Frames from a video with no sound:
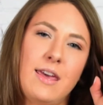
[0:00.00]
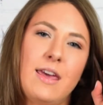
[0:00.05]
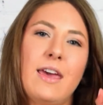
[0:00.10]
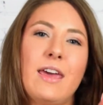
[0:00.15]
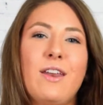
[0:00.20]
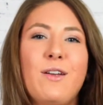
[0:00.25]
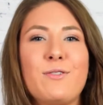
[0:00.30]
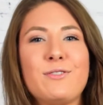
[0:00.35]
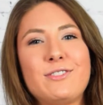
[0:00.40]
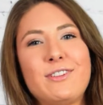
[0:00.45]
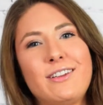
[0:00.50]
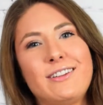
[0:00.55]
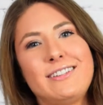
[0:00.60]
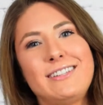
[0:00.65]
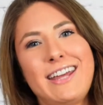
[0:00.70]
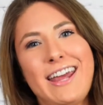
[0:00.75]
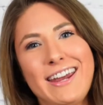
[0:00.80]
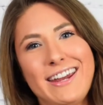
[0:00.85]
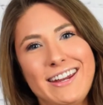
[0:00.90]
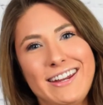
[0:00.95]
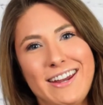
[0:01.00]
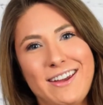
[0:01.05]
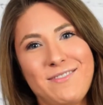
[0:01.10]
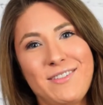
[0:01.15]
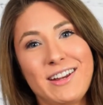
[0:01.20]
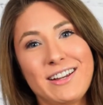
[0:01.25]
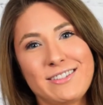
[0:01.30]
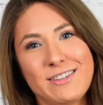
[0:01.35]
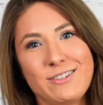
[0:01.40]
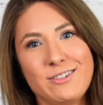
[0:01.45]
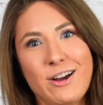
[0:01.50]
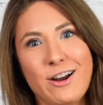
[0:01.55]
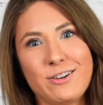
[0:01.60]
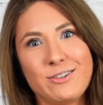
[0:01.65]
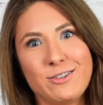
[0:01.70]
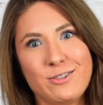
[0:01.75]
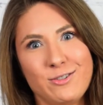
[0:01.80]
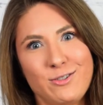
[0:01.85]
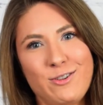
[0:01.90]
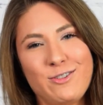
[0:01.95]
and I was taking it because the
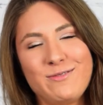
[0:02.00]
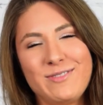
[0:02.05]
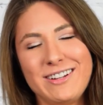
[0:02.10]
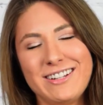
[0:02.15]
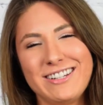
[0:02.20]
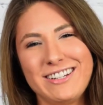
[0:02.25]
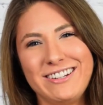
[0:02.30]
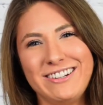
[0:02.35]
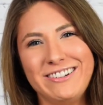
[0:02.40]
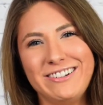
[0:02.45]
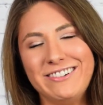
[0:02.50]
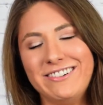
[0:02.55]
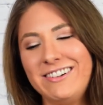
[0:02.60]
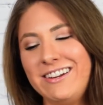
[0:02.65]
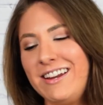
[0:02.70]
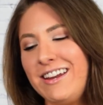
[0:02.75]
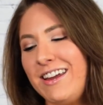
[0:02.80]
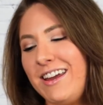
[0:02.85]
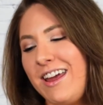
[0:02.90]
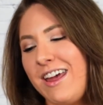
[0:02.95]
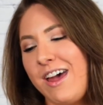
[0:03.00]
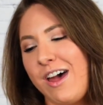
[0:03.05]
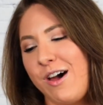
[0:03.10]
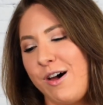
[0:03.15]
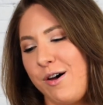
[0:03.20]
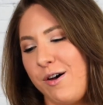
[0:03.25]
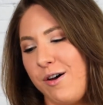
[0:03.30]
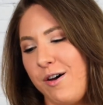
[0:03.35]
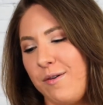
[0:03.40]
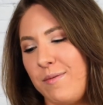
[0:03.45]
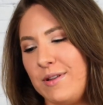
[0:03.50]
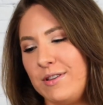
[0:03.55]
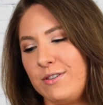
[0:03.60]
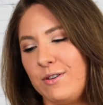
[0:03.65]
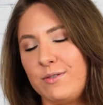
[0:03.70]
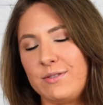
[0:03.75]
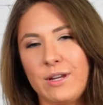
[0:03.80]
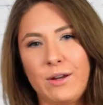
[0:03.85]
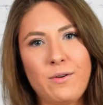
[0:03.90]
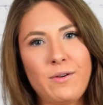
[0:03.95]
doctor told me to, and so
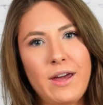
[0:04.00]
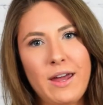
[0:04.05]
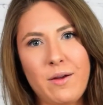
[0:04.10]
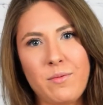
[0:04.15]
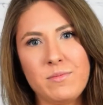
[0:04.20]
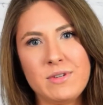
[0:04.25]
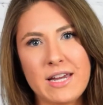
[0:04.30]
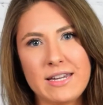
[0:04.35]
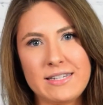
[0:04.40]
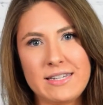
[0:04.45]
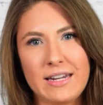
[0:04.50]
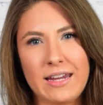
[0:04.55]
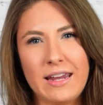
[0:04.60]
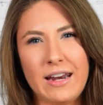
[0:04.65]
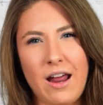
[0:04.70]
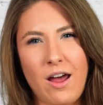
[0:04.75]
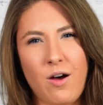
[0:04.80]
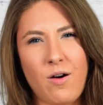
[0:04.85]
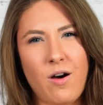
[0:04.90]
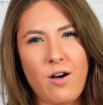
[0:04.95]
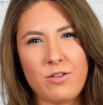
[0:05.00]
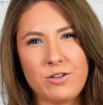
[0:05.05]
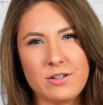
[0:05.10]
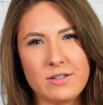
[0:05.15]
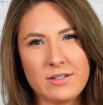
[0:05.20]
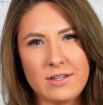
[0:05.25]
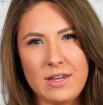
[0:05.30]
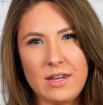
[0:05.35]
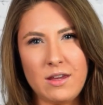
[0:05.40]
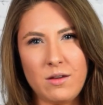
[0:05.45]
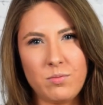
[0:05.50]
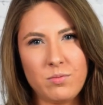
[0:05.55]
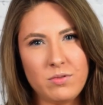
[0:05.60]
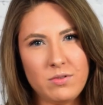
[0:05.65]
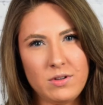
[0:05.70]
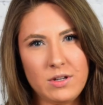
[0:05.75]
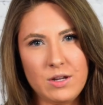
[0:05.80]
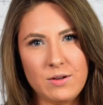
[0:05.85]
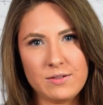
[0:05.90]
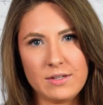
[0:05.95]
I was like, okay, I'm testing it out, I'll just keep
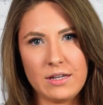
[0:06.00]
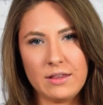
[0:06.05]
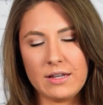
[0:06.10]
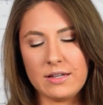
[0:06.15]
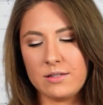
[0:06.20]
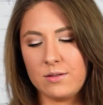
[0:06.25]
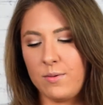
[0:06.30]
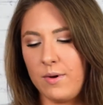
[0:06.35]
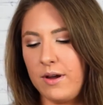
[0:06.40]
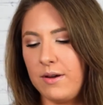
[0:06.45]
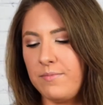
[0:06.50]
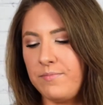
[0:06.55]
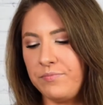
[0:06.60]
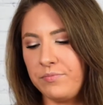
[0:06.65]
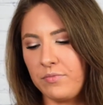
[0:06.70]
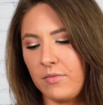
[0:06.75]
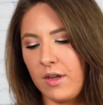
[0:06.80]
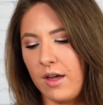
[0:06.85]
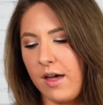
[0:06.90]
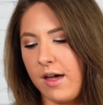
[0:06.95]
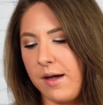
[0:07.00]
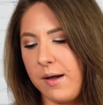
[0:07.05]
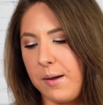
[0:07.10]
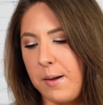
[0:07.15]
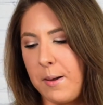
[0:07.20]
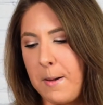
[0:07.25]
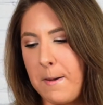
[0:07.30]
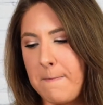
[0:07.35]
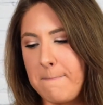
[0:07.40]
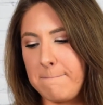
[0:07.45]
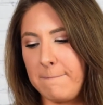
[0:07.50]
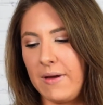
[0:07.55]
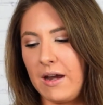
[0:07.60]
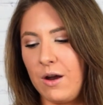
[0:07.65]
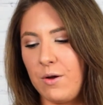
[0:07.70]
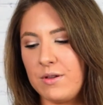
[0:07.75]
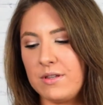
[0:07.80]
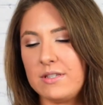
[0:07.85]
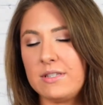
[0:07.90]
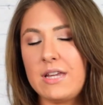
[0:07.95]
using this one. And
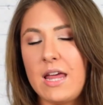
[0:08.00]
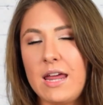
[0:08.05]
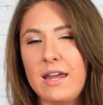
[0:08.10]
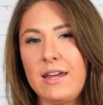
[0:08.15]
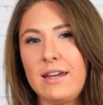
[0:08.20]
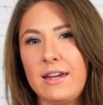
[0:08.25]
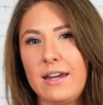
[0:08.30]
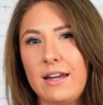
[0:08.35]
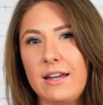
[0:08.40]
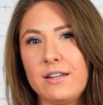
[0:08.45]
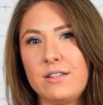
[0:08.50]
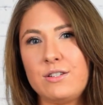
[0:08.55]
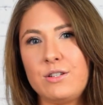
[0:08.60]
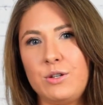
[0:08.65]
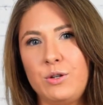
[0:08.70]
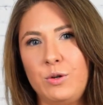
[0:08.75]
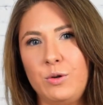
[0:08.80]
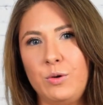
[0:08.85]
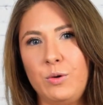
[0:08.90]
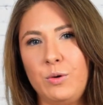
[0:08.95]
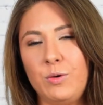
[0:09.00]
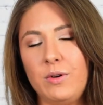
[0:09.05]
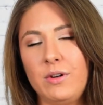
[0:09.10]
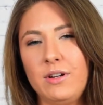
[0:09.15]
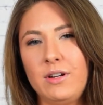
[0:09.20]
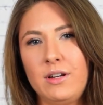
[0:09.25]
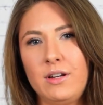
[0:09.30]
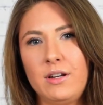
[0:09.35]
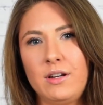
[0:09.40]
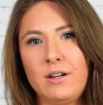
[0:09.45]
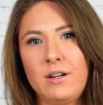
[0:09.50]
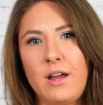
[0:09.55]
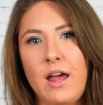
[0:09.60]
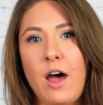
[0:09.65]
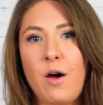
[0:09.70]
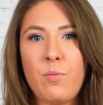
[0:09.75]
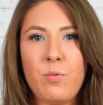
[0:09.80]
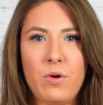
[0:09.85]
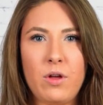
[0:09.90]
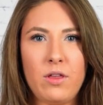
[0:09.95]
I was taking it to
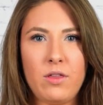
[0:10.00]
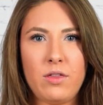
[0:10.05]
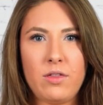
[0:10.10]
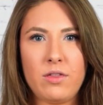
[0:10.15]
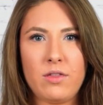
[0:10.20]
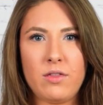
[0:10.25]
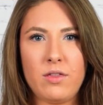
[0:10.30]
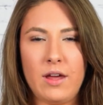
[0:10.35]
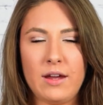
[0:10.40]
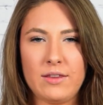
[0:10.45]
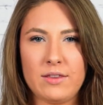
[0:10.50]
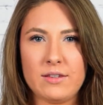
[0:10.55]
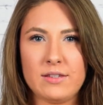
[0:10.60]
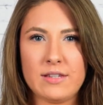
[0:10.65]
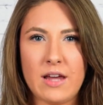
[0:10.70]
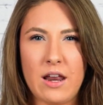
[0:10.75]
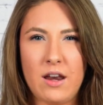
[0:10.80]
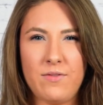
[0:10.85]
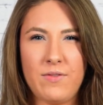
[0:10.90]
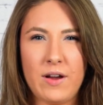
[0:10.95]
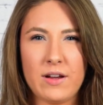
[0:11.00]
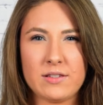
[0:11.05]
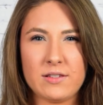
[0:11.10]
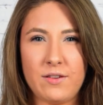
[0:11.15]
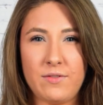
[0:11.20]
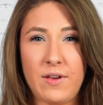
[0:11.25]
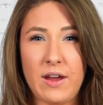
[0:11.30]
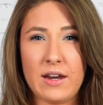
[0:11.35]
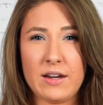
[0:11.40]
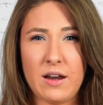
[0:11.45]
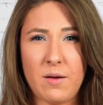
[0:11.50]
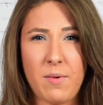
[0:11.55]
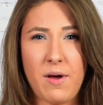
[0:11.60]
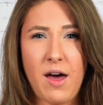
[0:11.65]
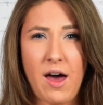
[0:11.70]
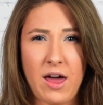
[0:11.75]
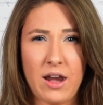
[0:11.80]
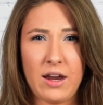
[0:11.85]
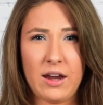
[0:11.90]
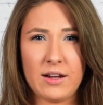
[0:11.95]
help with the side effects of
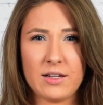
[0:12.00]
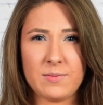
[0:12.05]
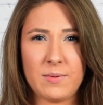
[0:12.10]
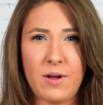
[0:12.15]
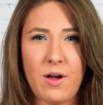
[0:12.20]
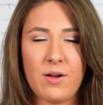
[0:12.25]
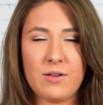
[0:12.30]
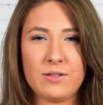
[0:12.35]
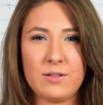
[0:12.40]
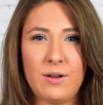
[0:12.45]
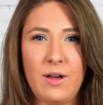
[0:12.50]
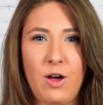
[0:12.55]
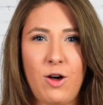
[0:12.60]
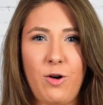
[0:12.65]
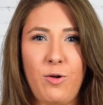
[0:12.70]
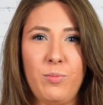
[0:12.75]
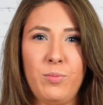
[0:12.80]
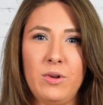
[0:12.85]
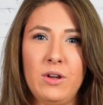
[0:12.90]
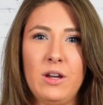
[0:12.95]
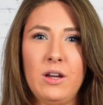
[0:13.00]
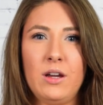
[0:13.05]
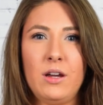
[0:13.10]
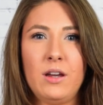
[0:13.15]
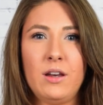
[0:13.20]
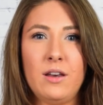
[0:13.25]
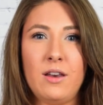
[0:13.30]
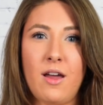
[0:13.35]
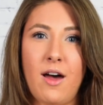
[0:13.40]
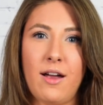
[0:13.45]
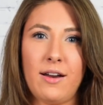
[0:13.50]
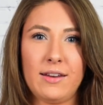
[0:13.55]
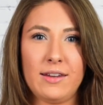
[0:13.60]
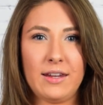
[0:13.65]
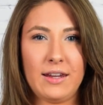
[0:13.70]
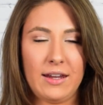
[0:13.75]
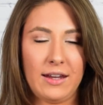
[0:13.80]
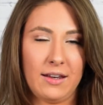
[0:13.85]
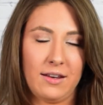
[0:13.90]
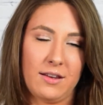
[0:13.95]
antibiotics, but also help not
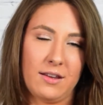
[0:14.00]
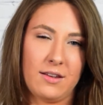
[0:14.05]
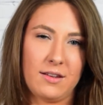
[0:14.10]
get